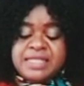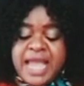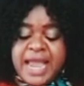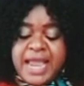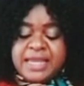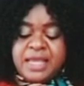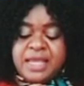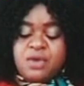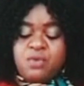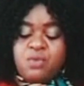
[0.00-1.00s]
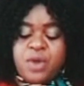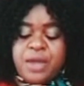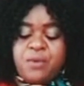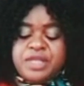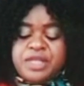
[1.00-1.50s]
Then
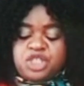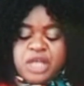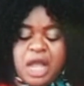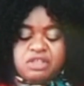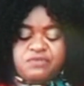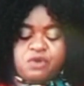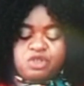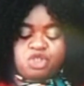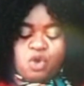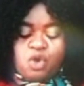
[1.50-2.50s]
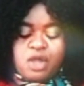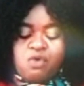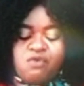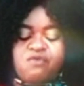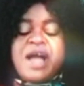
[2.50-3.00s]
we will shout for joy
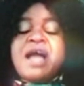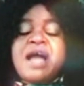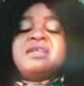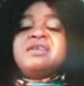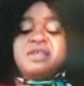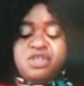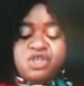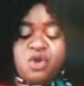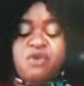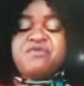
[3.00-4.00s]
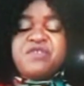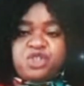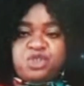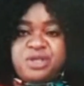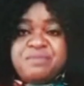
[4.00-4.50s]
over your
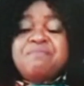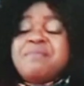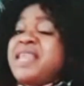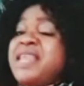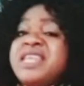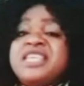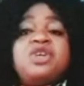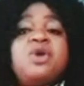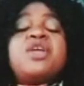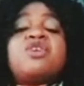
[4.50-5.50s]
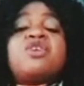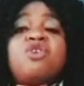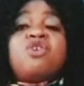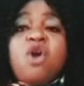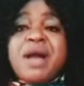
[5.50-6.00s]
victory. Many nations
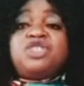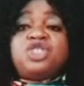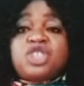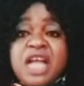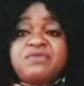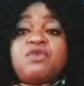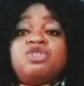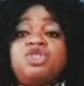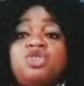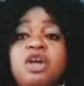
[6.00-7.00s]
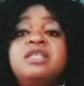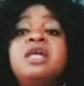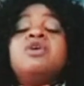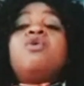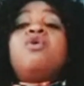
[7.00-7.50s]
will come and shout for
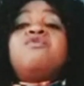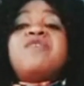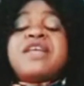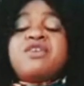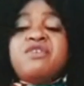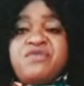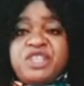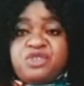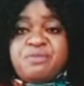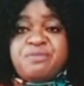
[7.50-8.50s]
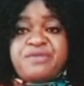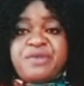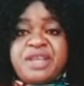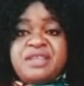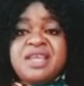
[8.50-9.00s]
joy over your victory,
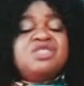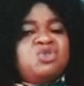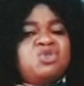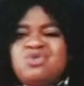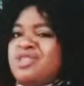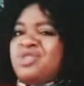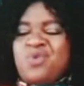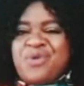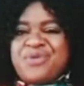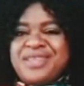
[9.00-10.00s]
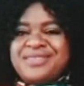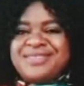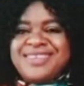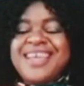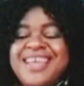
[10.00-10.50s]
brethren. Do not worry.
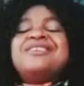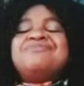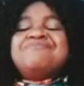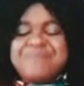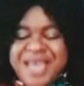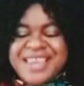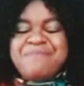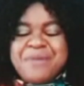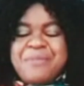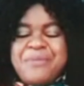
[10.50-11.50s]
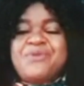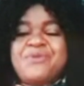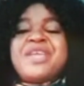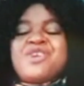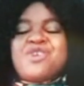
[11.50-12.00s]
Many people
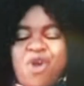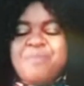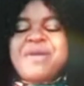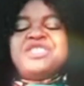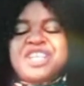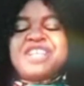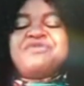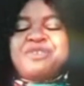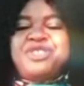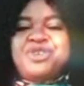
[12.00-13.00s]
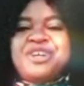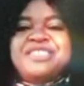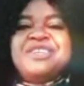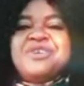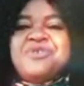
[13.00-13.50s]
will come and shout for
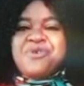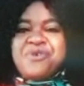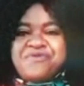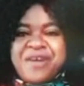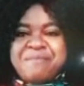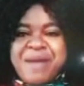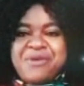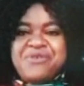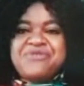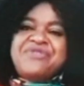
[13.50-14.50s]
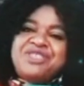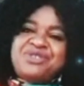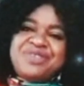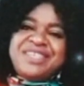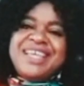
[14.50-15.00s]
joy over my own
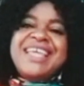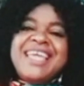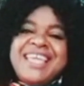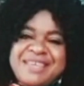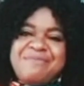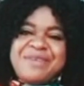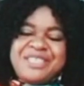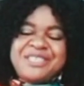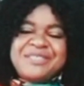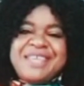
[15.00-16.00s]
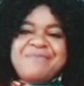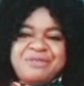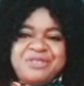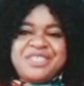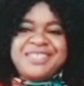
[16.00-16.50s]
victory. In the precious name
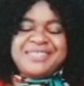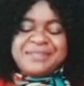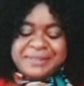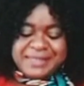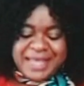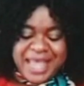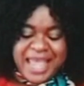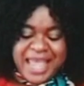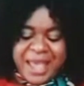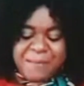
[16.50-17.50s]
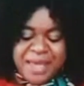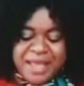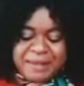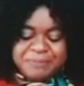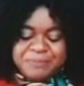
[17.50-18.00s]
of Jesus.
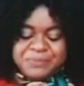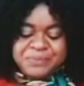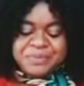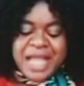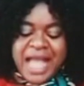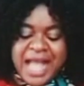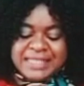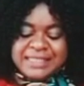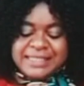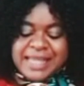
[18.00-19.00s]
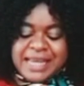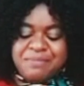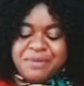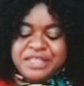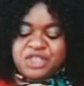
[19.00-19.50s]
Amen. And
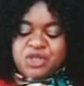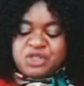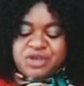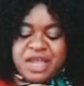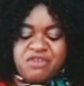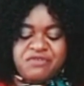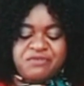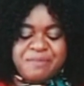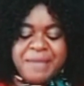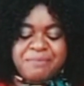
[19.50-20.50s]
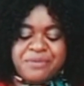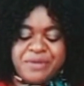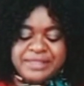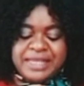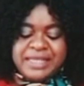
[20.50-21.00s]
celebrate your triumph by
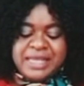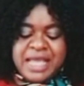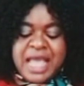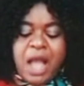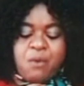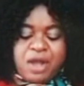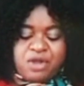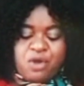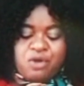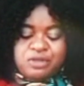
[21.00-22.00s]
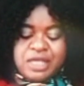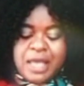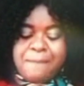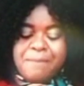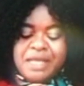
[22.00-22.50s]
praising our God.
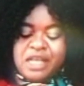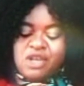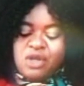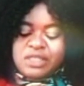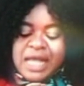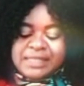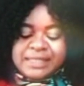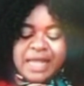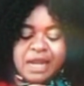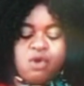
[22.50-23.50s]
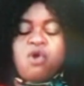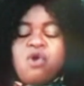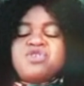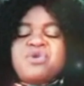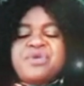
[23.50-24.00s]
May the Lord answer
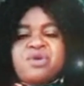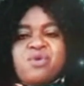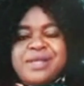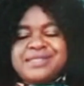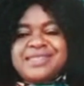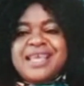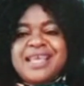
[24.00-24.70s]
all your requests.